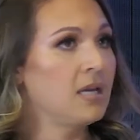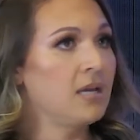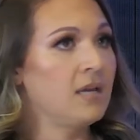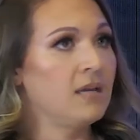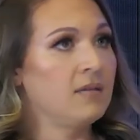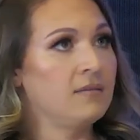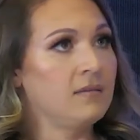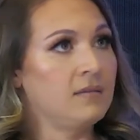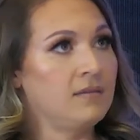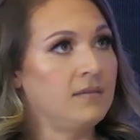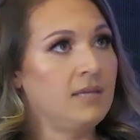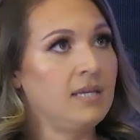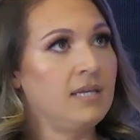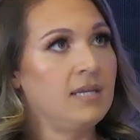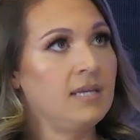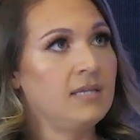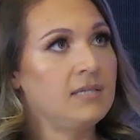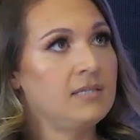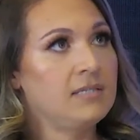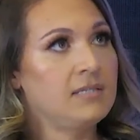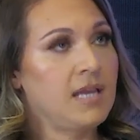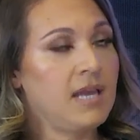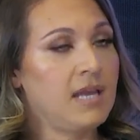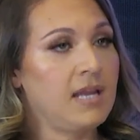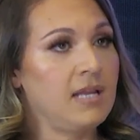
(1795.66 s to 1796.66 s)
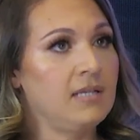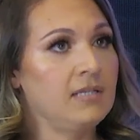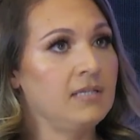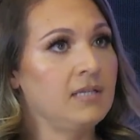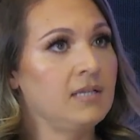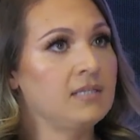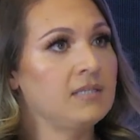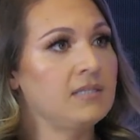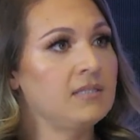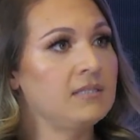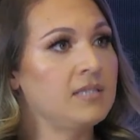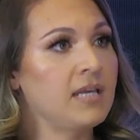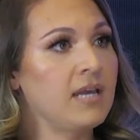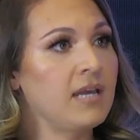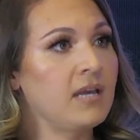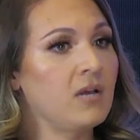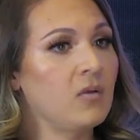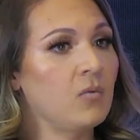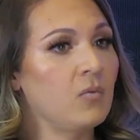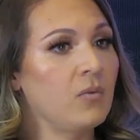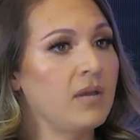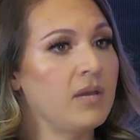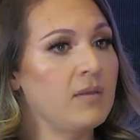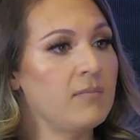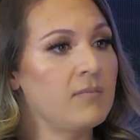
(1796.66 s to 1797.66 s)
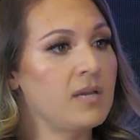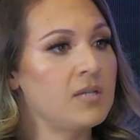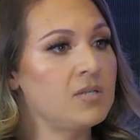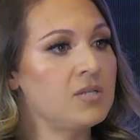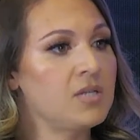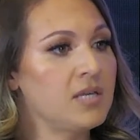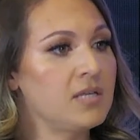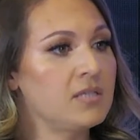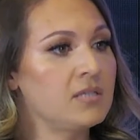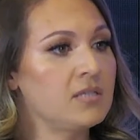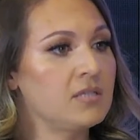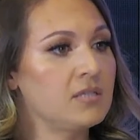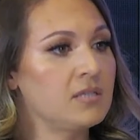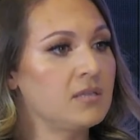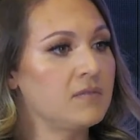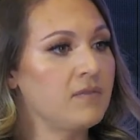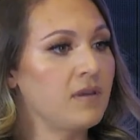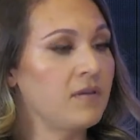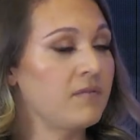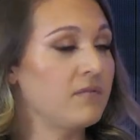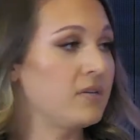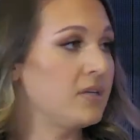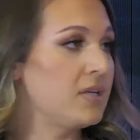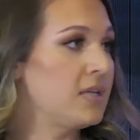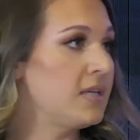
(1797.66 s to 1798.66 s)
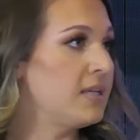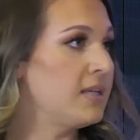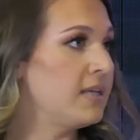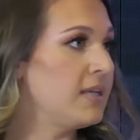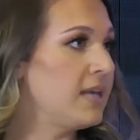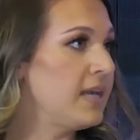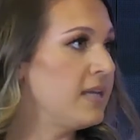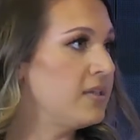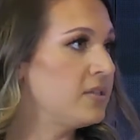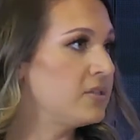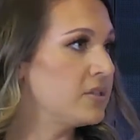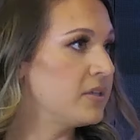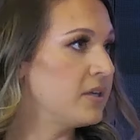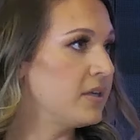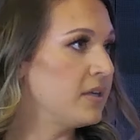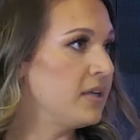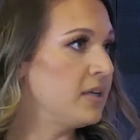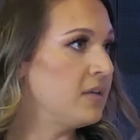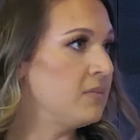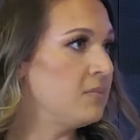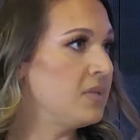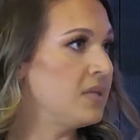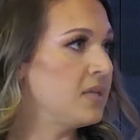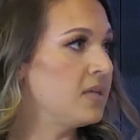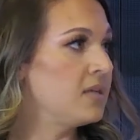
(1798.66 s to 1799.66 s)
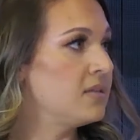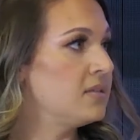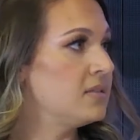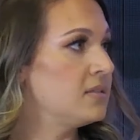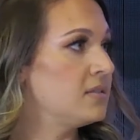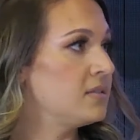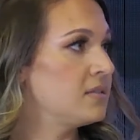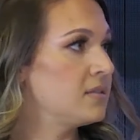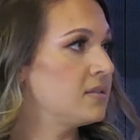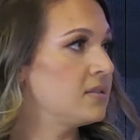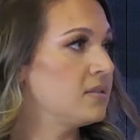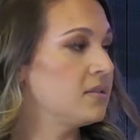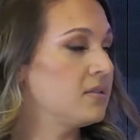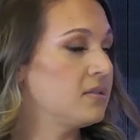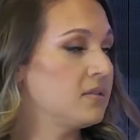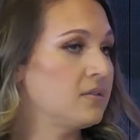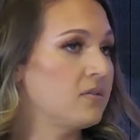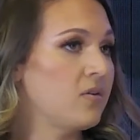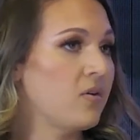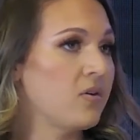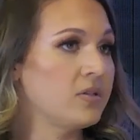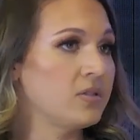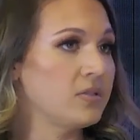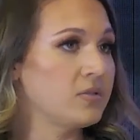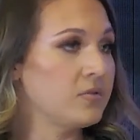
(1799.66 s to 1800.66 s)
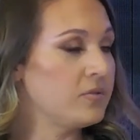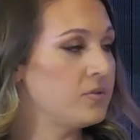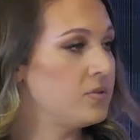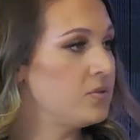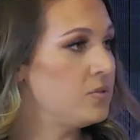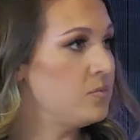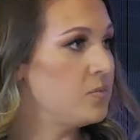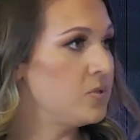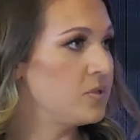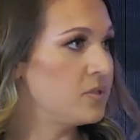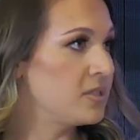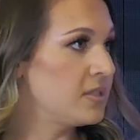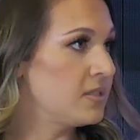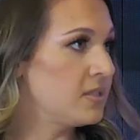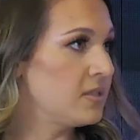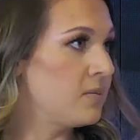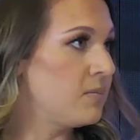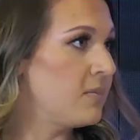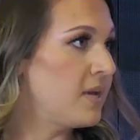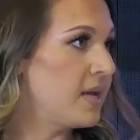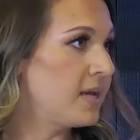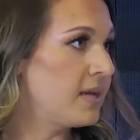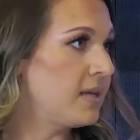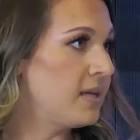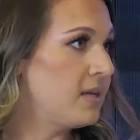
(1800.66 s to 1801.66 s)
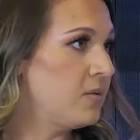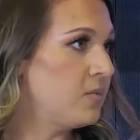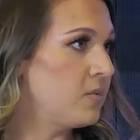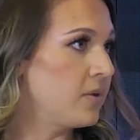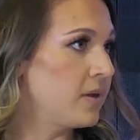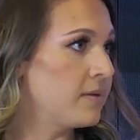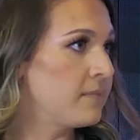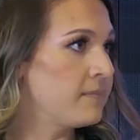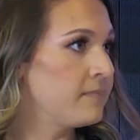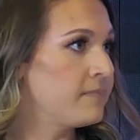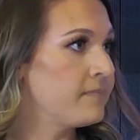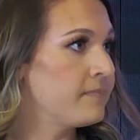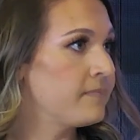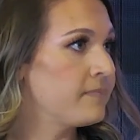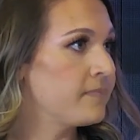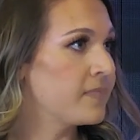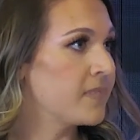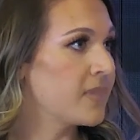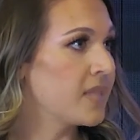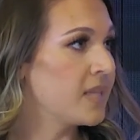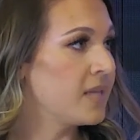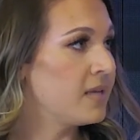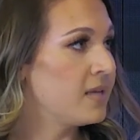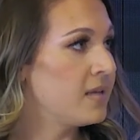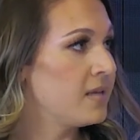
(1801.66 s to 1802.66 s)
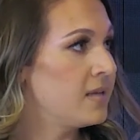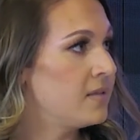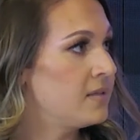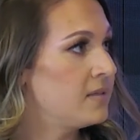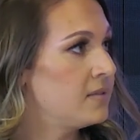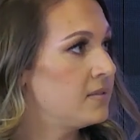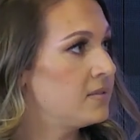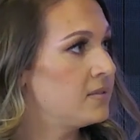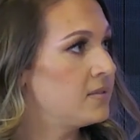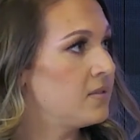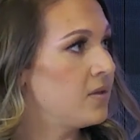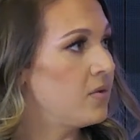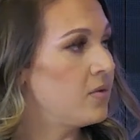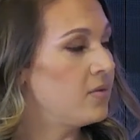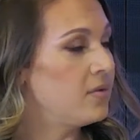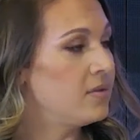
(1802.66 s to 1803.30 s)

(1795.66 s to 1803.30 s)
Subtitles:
The thing is that it doesn't take away my chances of ever getting cancer again, because carcinoid tumors can come back anywhere. So